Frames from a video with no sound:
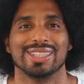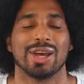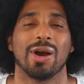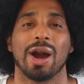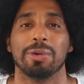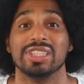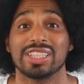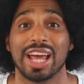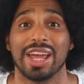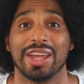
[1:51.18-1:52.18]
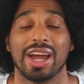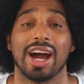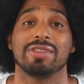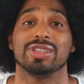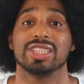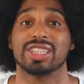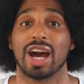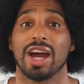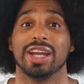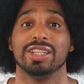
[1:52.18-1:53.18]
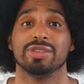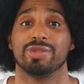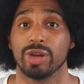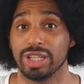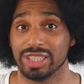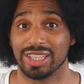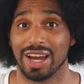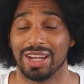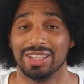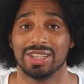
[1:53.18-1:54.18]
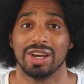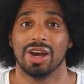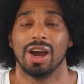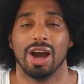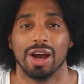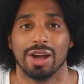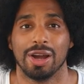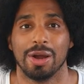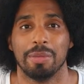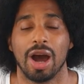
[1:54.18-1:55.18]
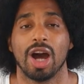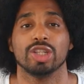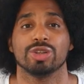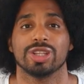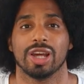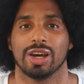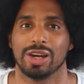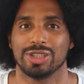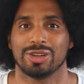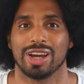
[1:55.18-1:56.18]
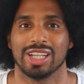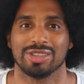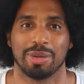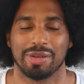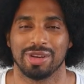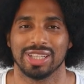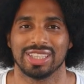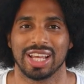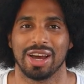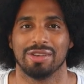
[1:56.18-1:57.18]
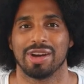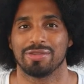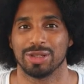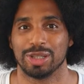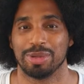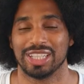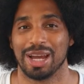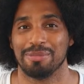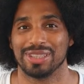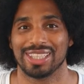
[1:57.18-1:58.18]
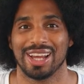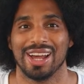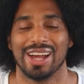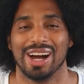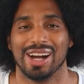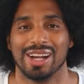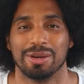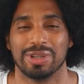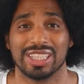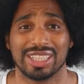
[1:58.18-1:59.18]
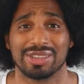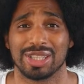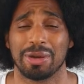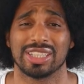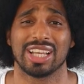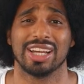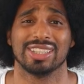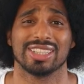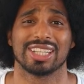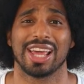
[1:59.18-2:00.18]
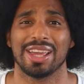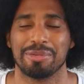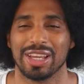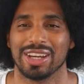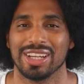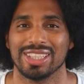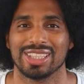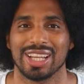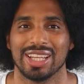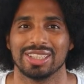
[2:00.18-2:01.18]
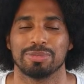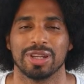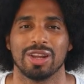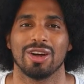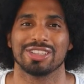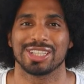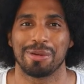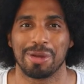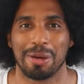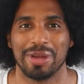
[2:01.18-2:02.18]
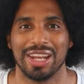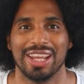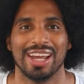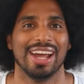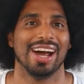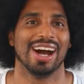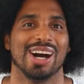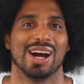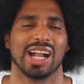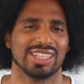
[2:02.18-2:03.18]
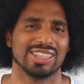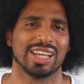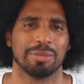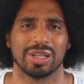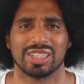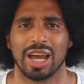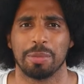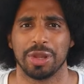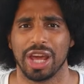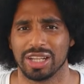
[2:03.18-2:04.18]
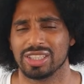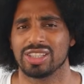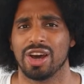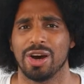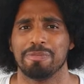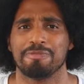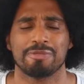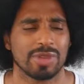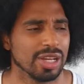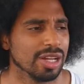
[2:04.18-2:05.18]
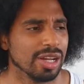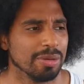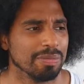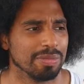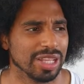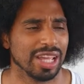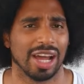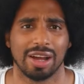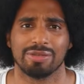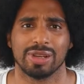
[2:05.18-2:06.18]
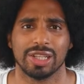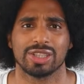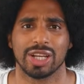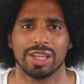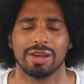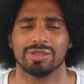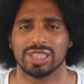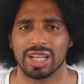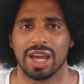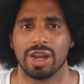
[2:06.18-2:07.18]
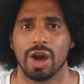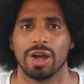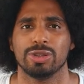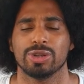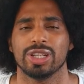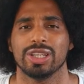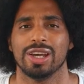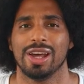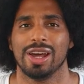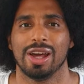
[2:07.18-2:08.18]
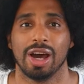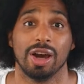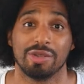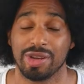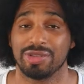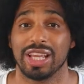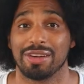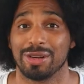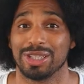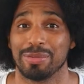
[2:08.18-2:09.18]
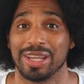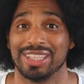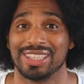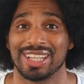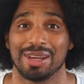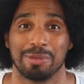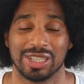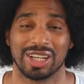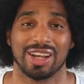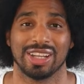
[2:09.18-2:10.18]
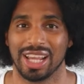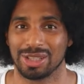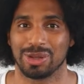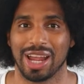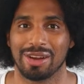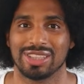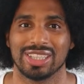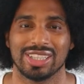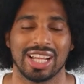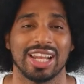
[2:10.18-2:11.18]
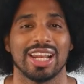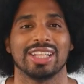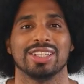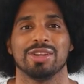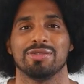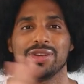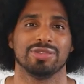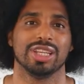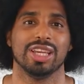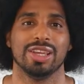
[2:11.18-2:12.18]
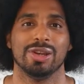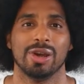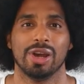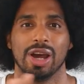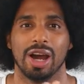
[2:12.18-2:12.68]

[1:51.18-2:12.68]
So I would say I've fully designed 100 cards for my first set of AFROCHIBI Champs, which is so exciting to say because it's been a long time coming. I did take my time on it at the start, but yeah, I've designed 50 AFROCHIBIs, which are the actual characters, and then I did a 50